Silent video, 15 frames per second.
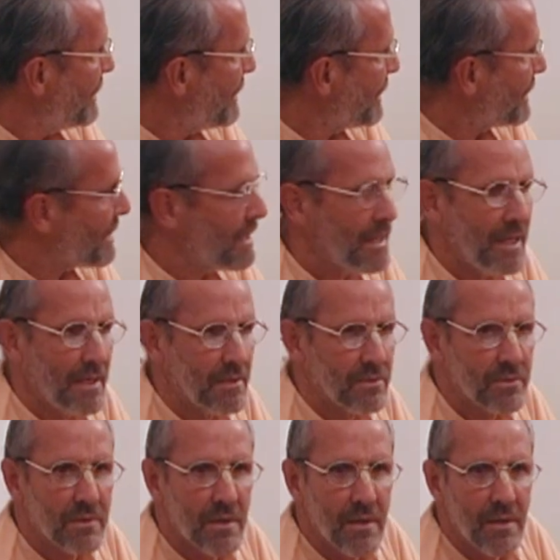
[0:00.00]
he
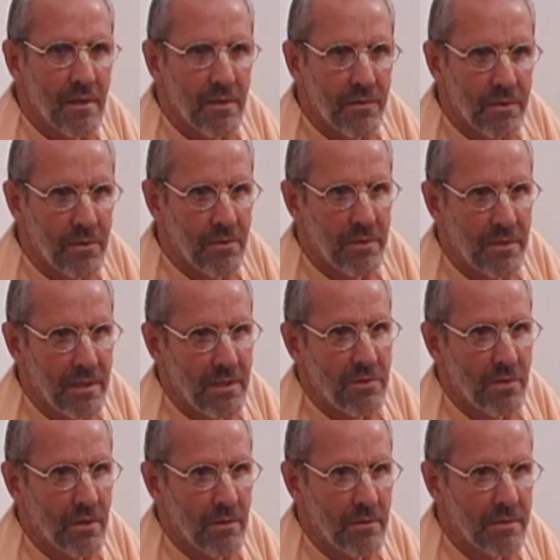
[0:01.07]
cleans the
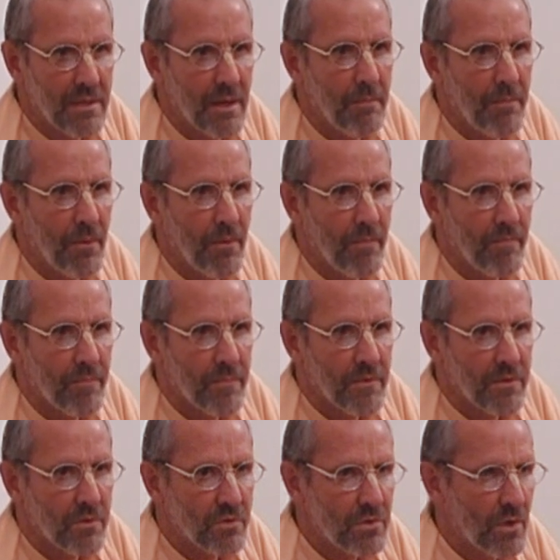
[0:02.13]
Gundicha temple
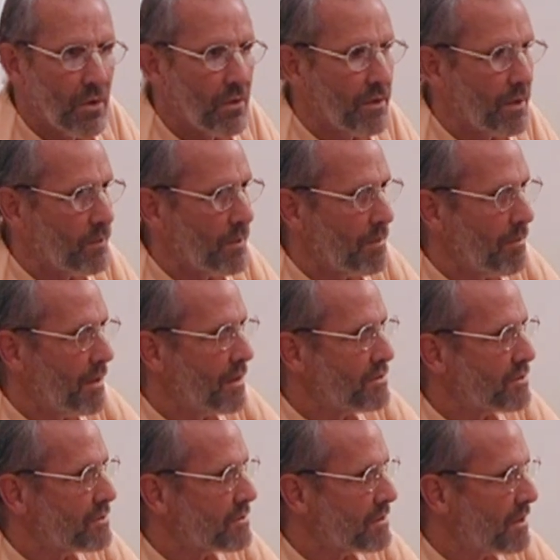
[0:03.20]
to show that we
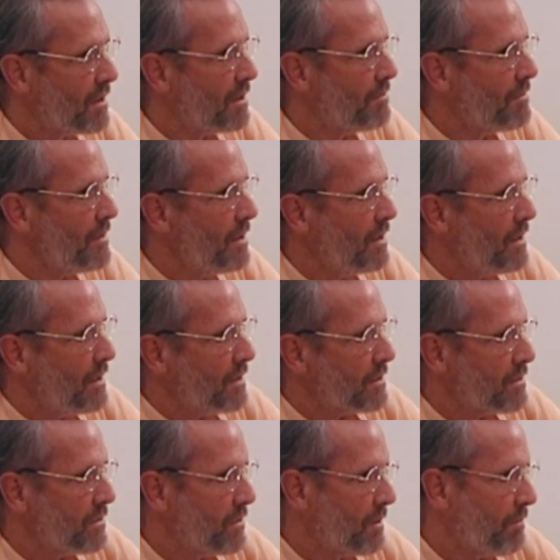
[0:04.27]
must come
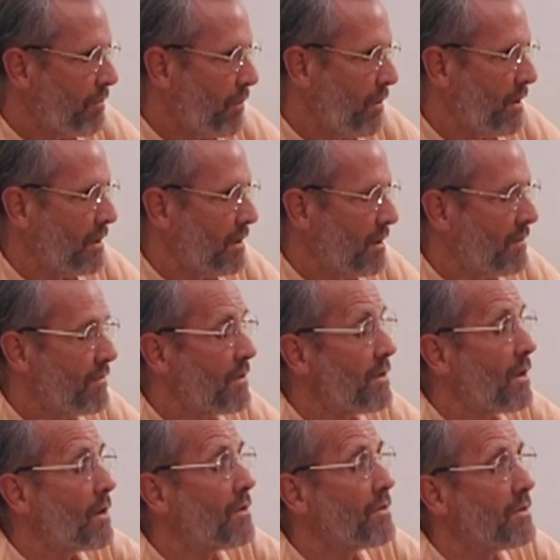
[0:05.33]
to the point of
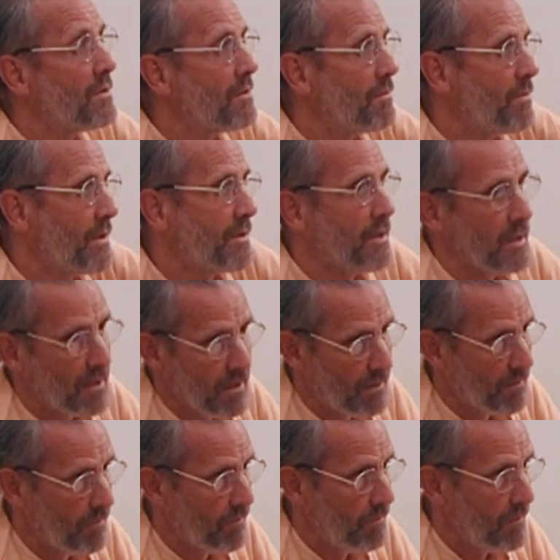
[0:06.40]
anarthanivritti.
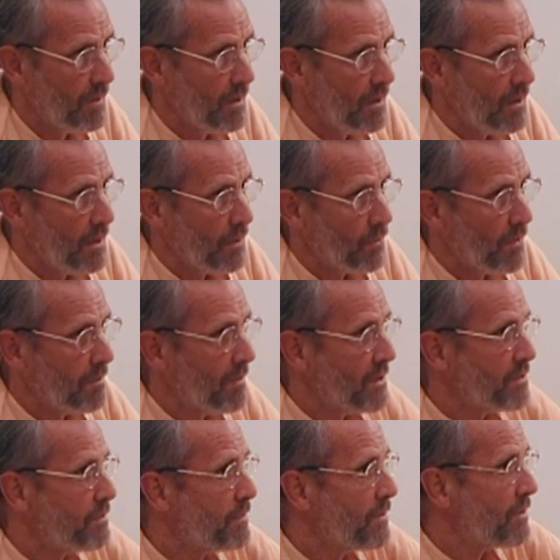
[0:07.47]
We
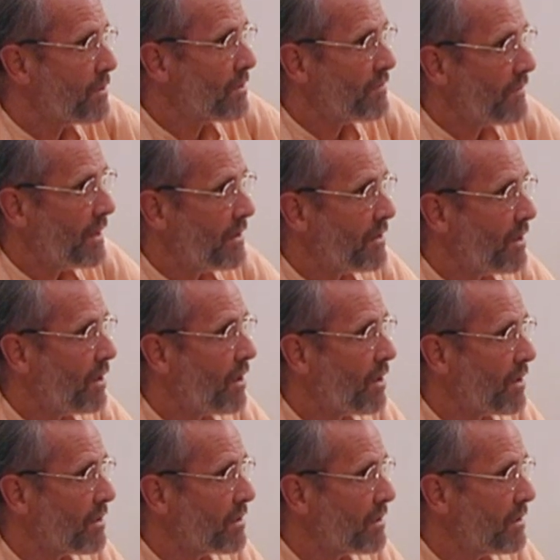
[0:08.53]
must purify the
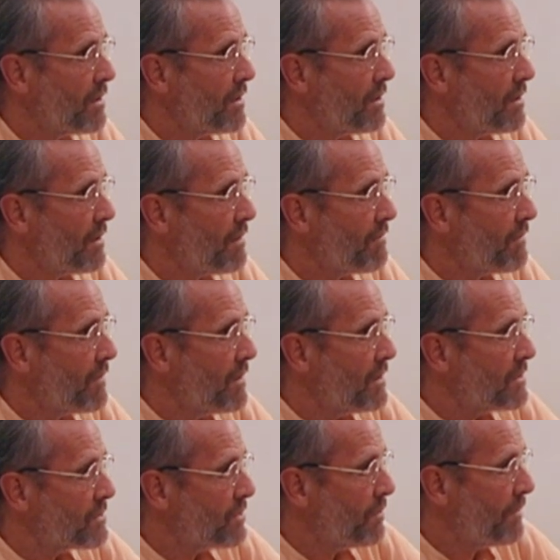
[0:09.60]
heart of
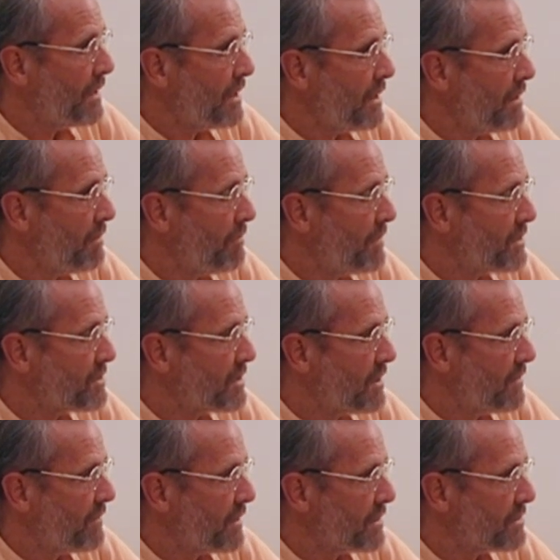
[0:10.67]
so many
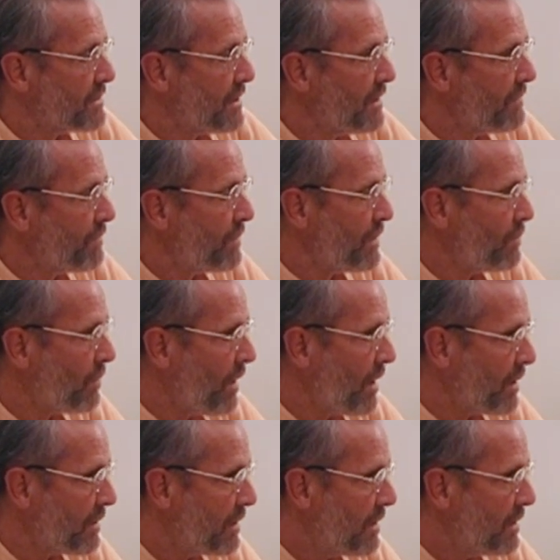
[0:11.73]
misgivings if we
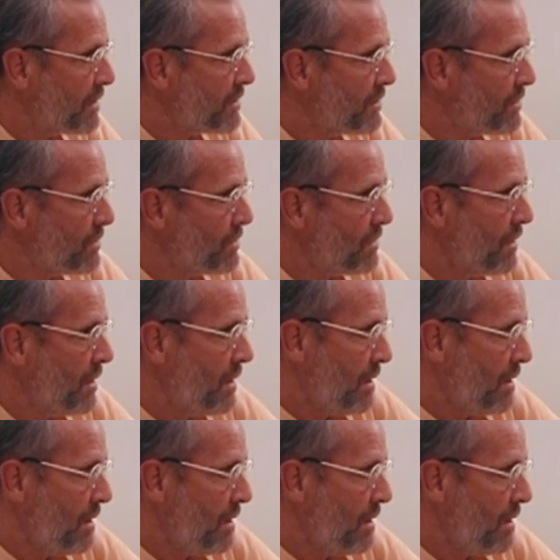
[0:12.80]
want to